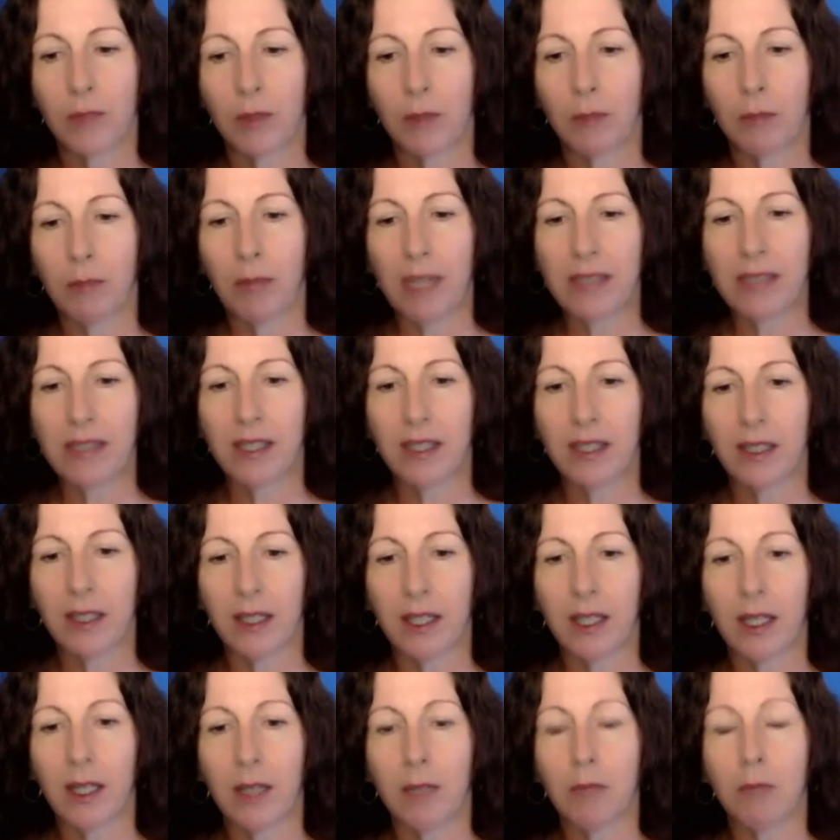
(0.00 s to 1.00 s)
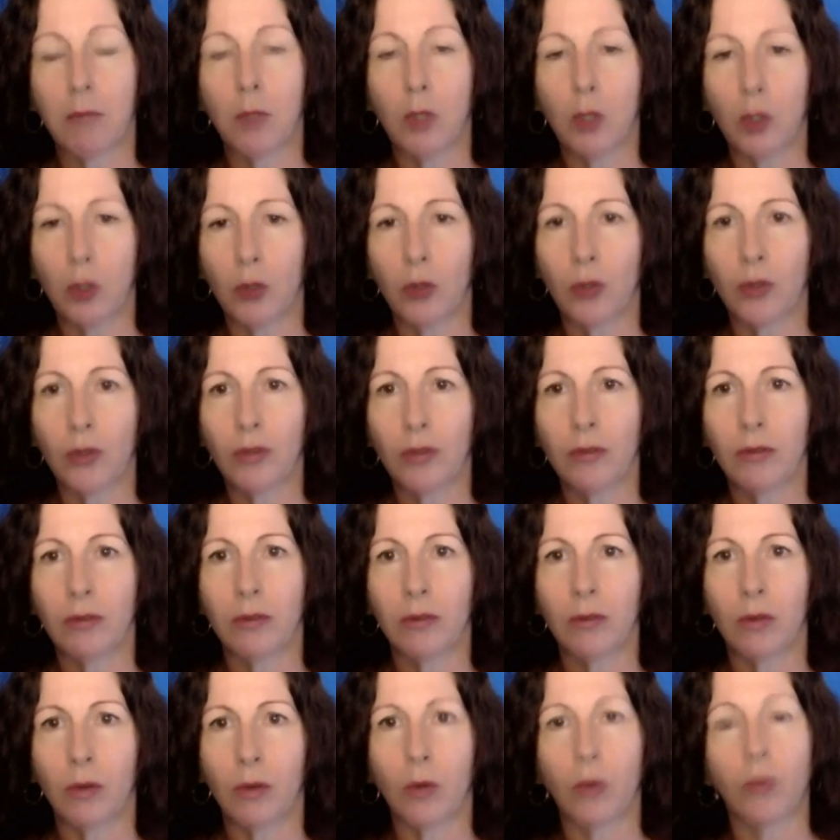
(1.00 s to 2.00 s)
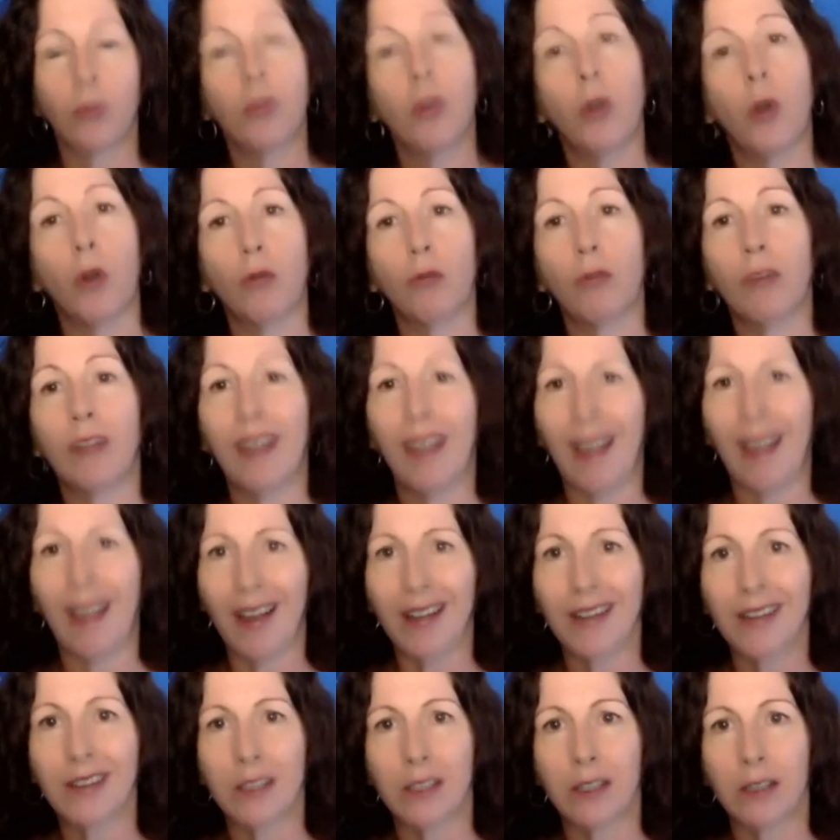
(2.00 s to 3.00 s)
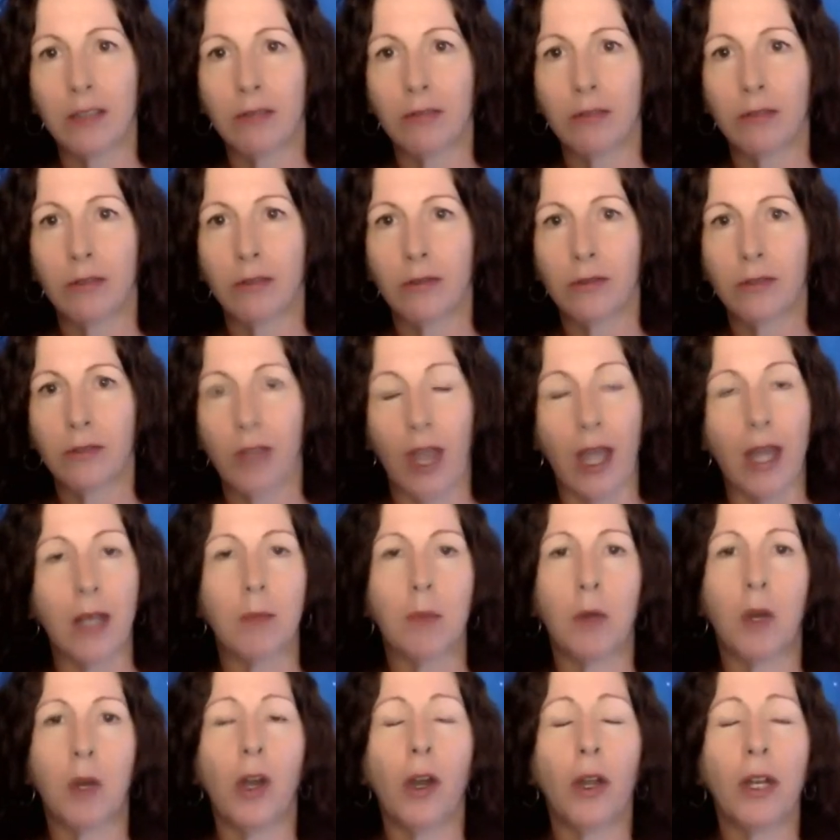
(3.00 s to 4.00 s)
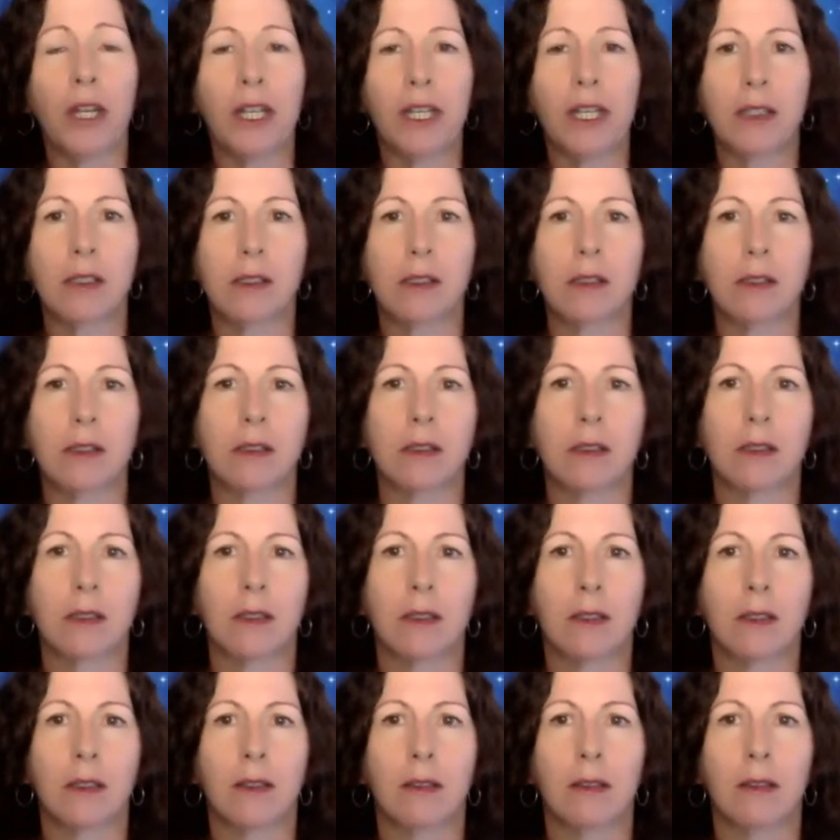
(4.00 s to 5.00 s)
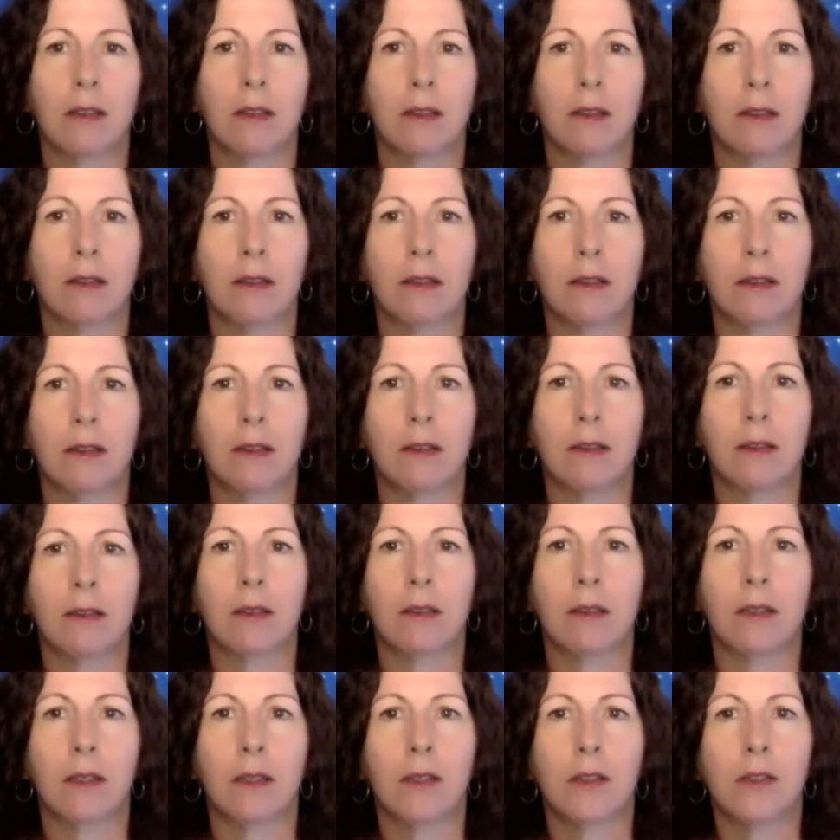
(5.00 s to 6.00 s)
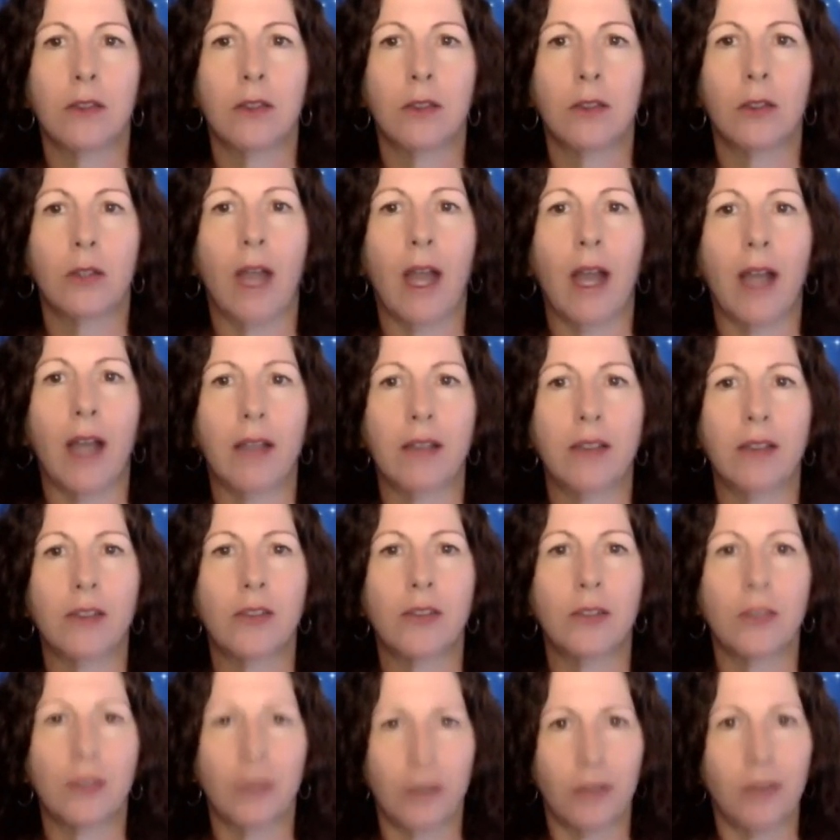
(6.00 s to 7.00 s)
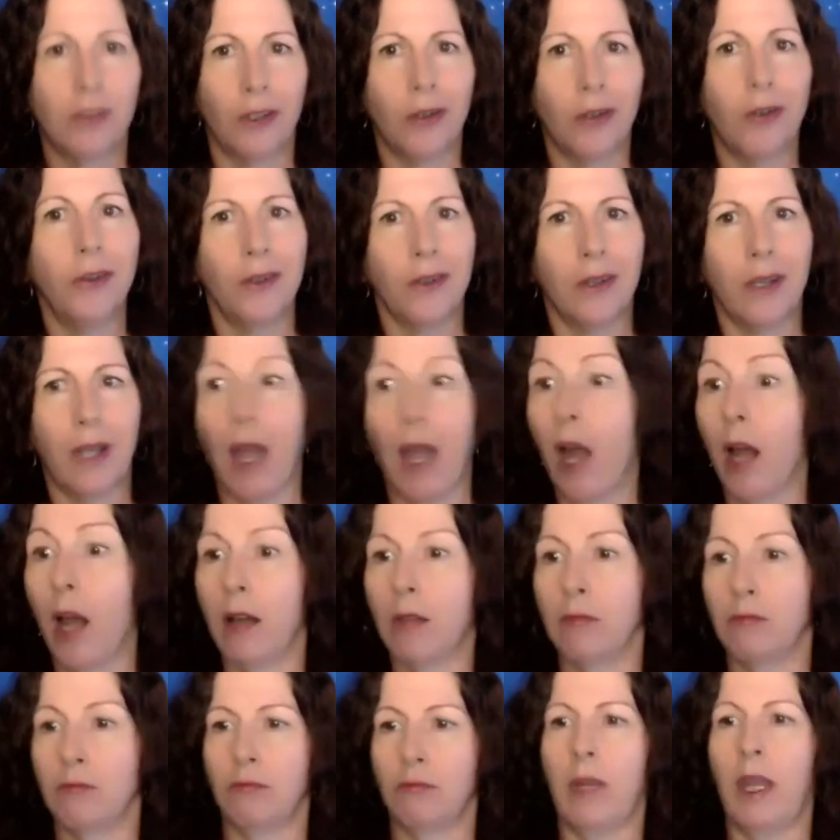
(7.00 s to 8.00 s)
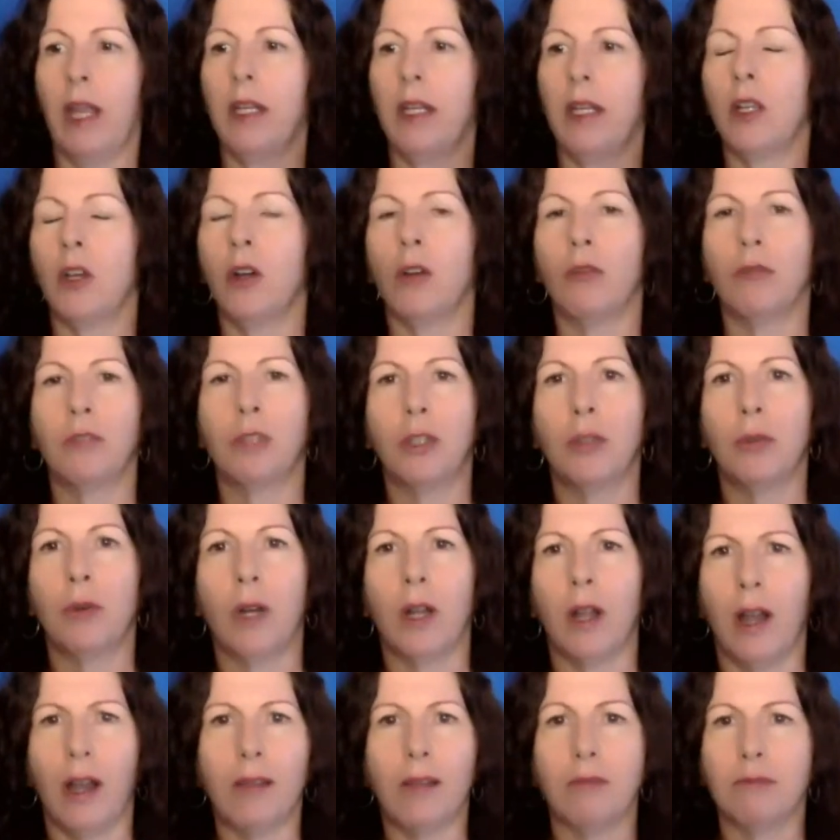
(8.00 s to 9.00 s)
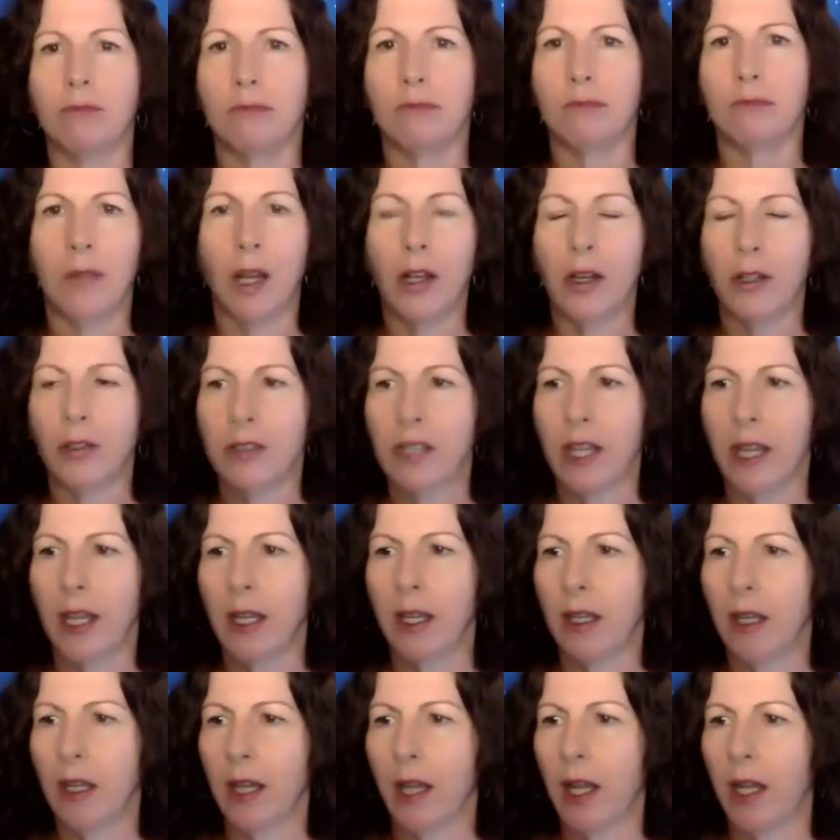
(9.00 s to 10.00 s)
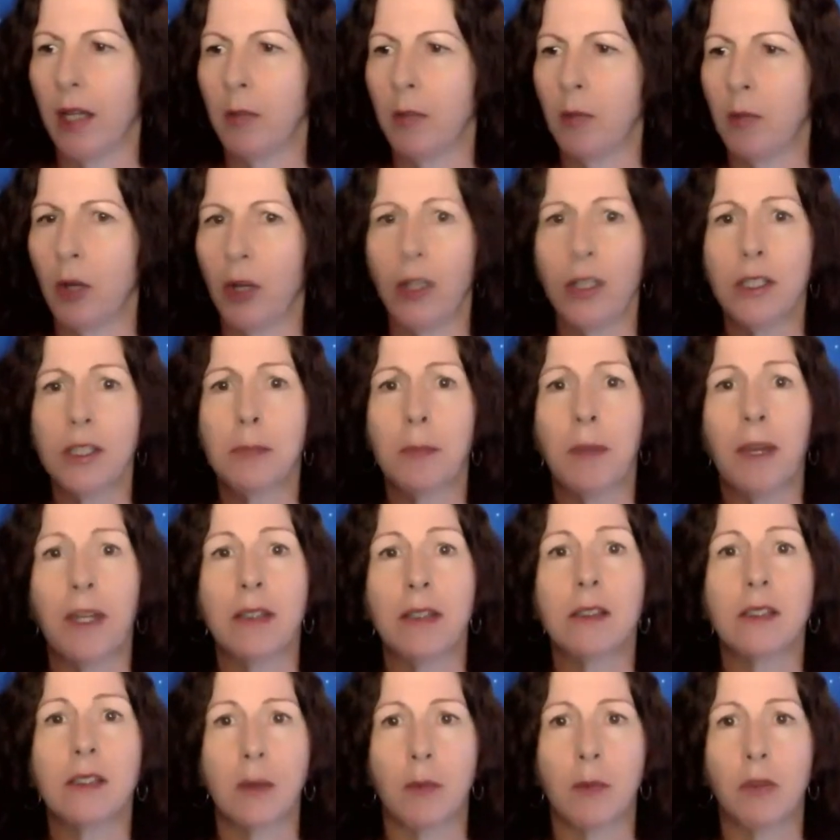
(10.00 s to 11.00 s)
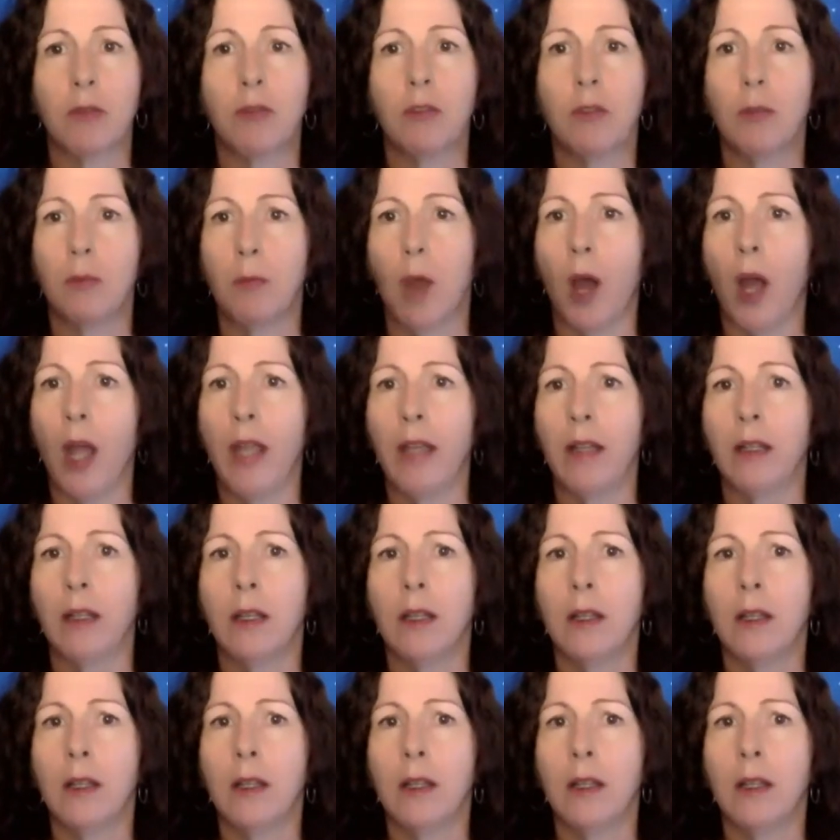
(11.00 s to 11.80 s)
basically immune or non-reactive to antibiotics. So you ask, you know, any of you, I don't take antibiotics, but some of you might,